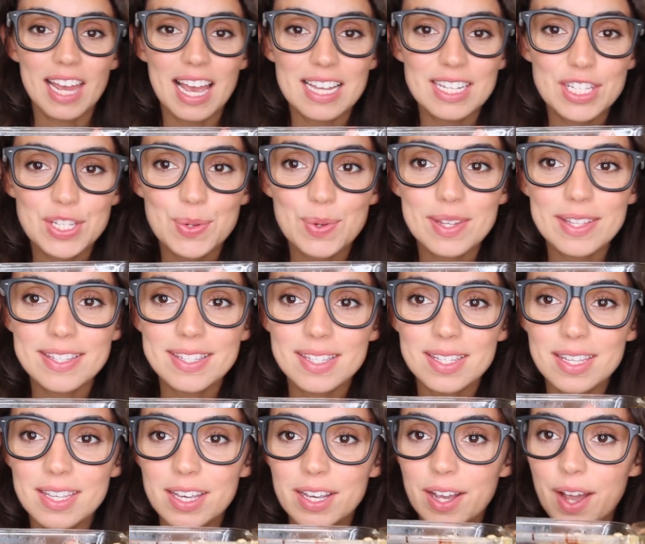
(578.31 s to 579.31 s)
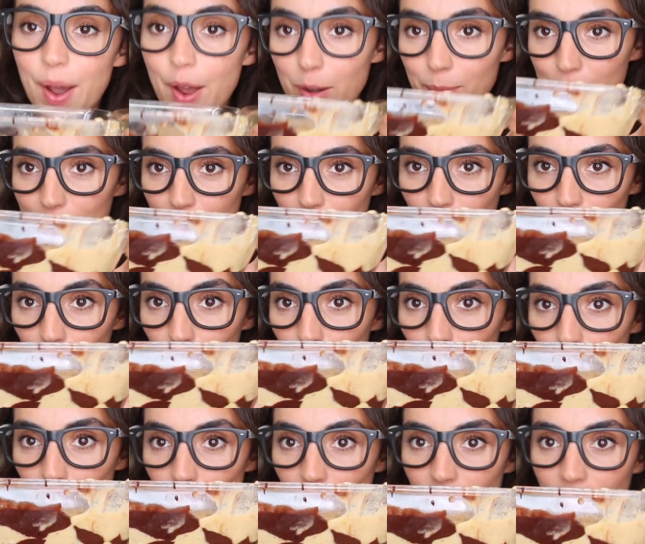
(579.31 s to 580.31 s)
As you can see, it kind of made a
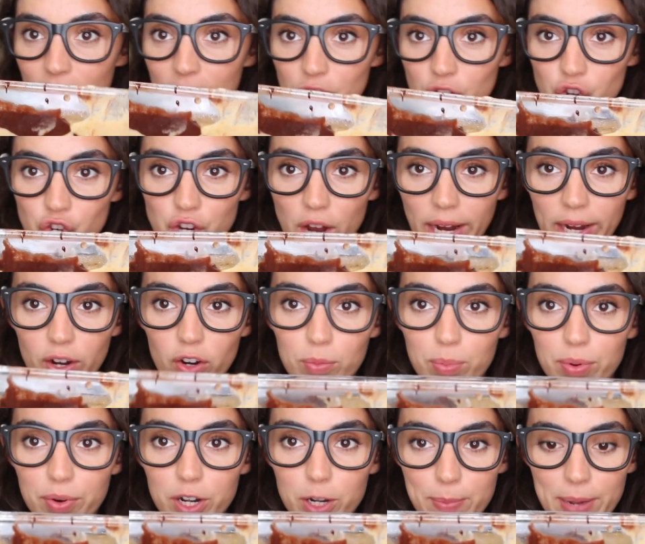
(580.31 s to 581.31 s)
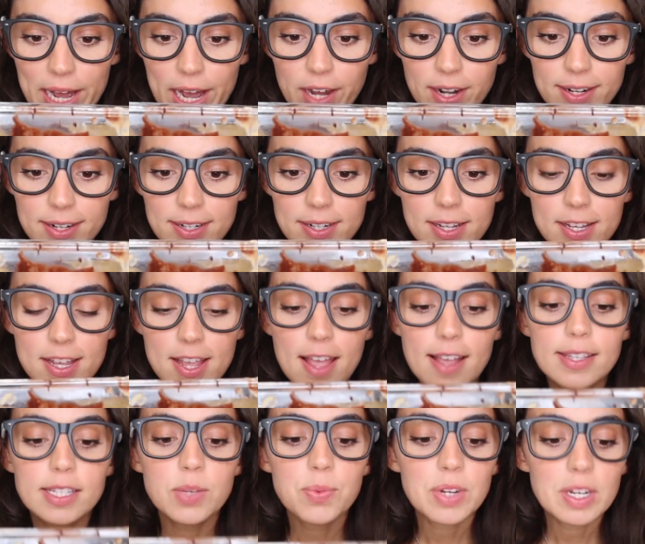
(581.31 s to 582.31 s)
cool checkerboard pattern.
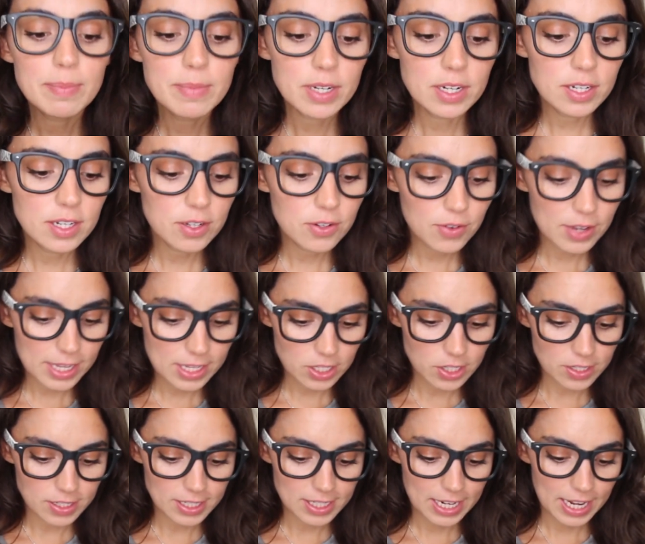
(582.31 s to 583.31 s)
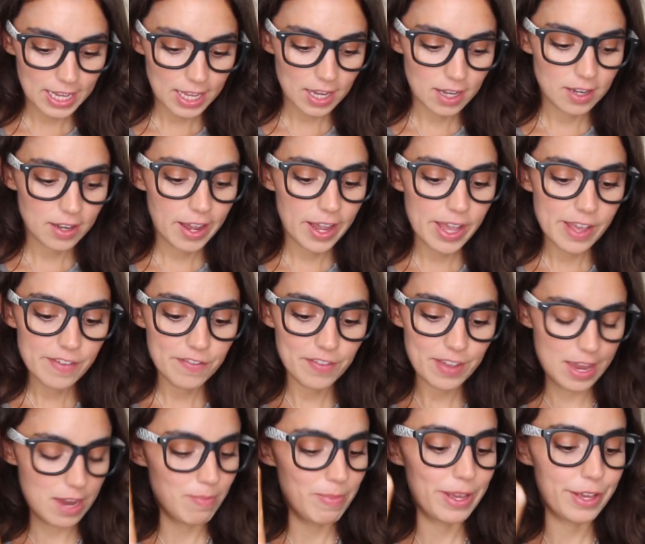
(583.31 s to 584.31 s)
So what I'm gonna do is just take a knife
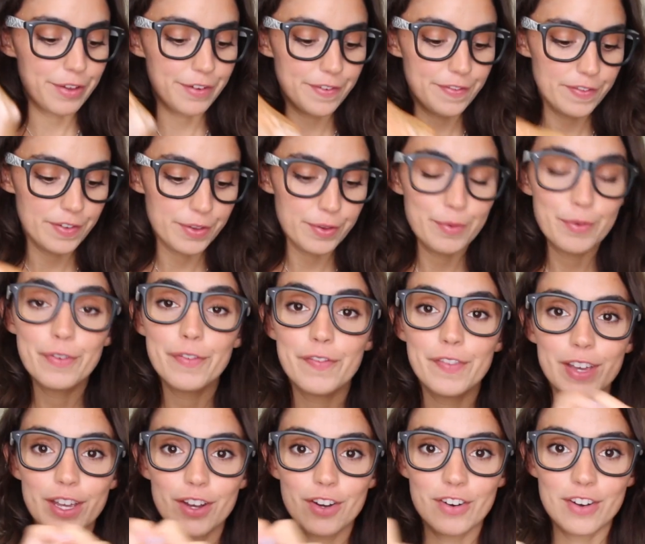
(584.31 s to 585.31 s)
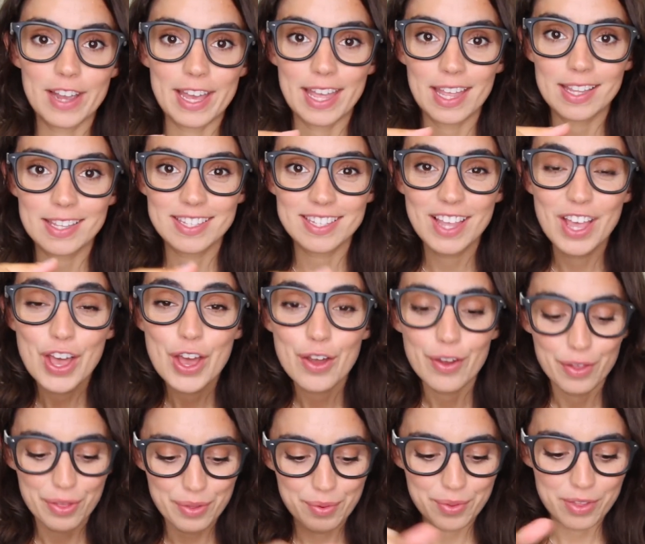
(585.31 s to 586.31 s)
and make a few figure 8s
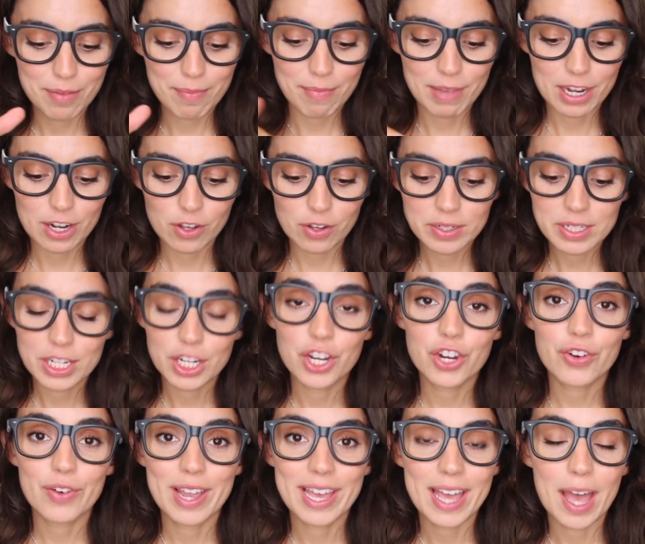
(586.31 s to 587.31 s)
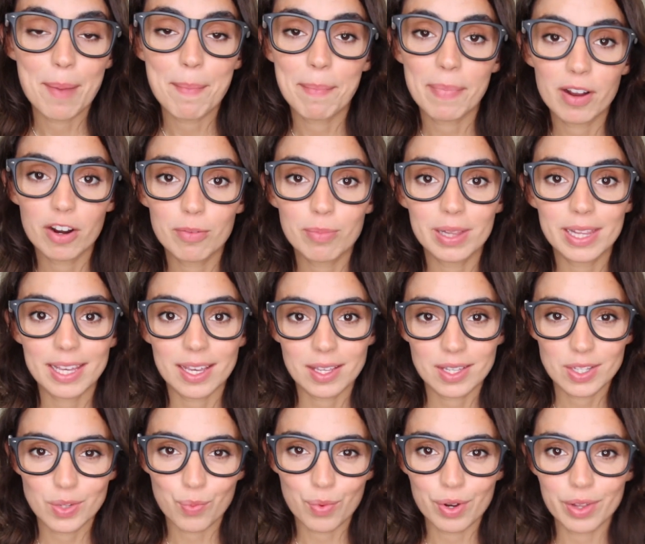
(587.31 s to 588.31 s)
through the middle to create a marbling
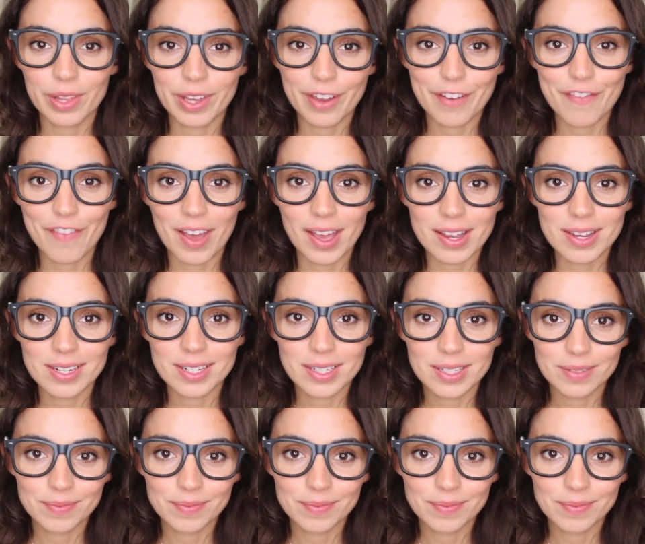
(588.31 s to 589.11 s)
swirling effect.